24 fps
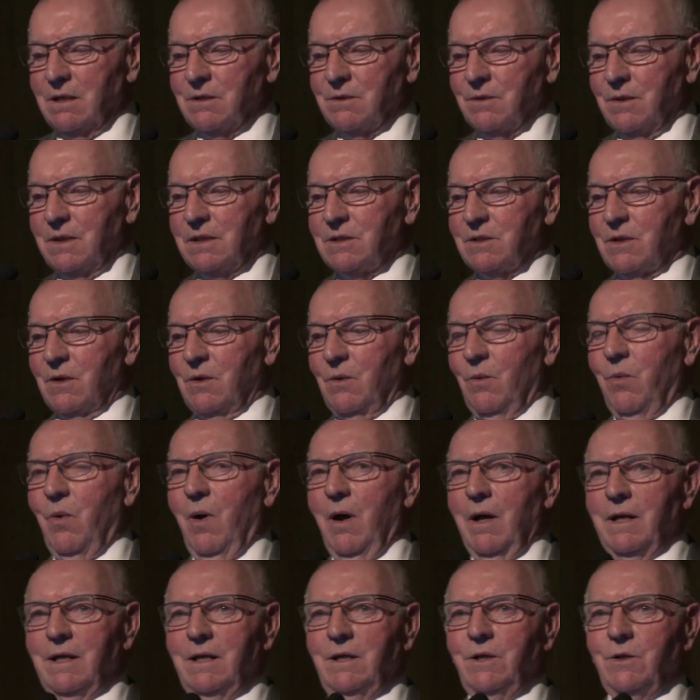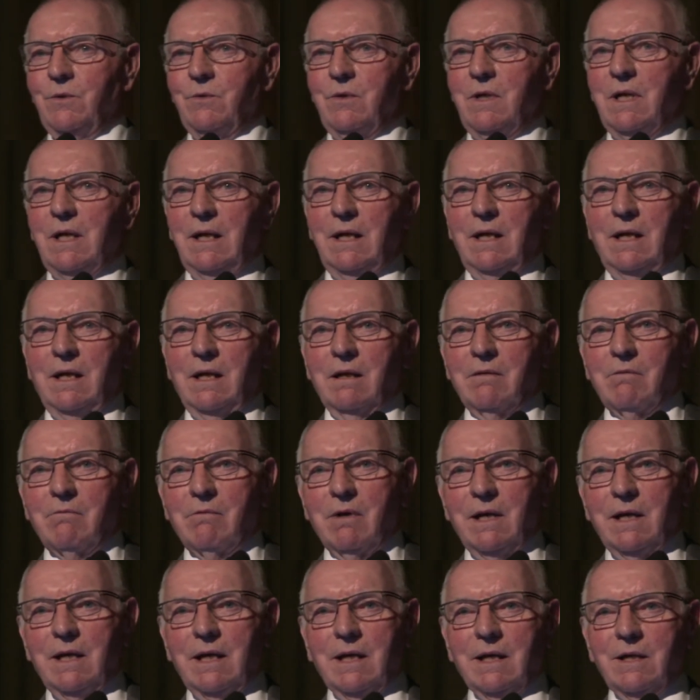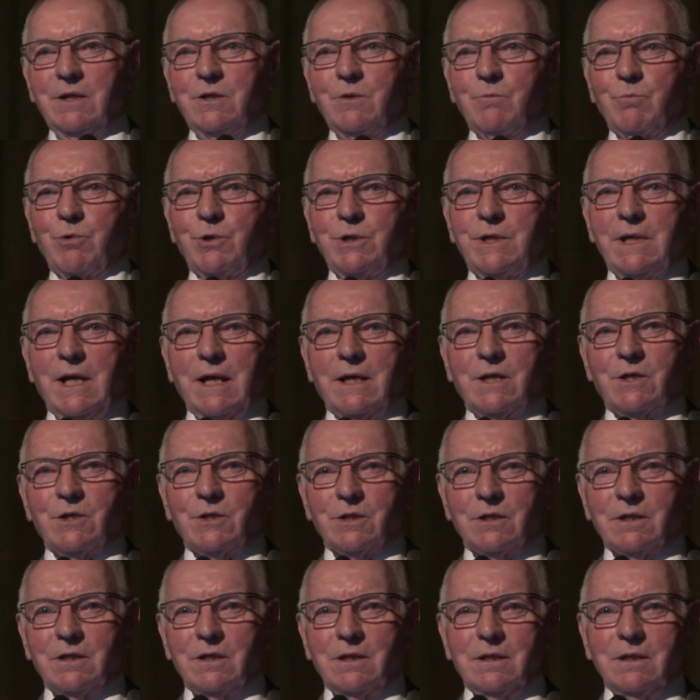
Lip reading: So it's quite unique in radiation protection,